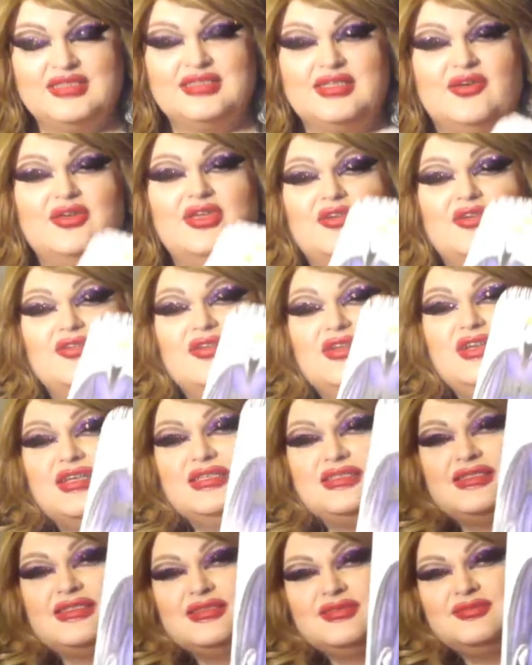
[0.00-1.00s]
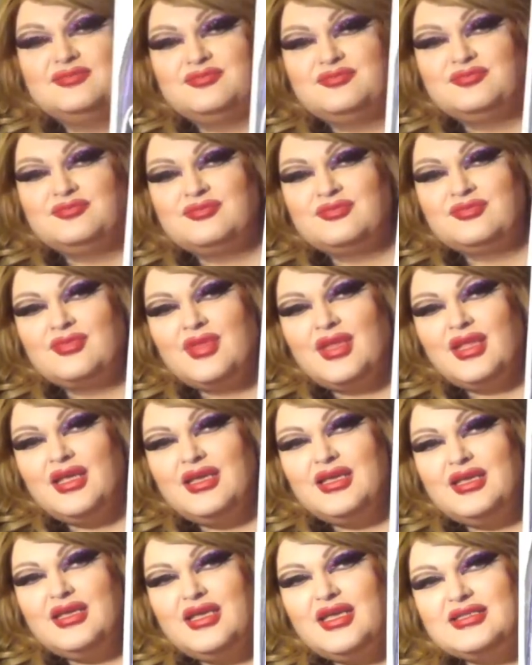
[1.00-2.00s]
So here it is.
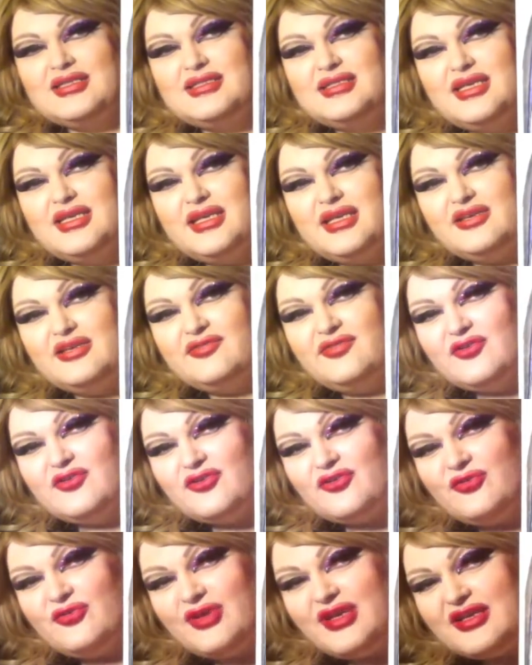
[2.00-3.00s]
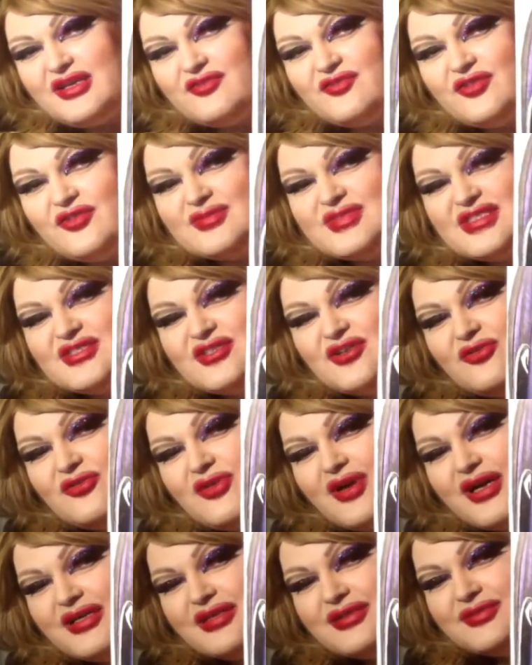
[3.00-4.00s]
It's the evil queen from Snow
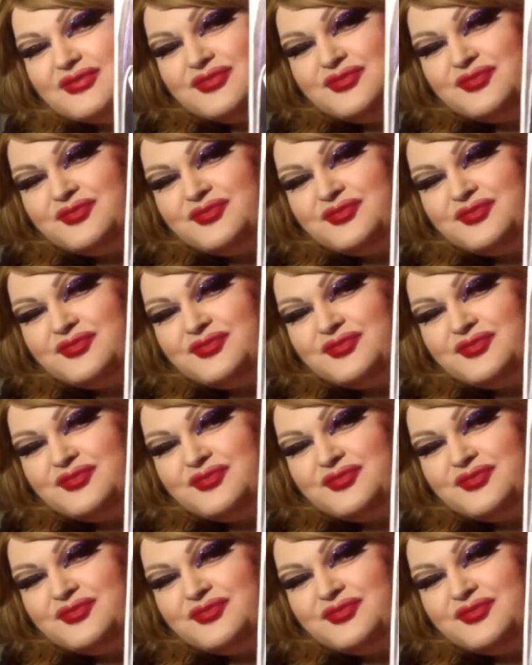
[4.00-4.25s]
White.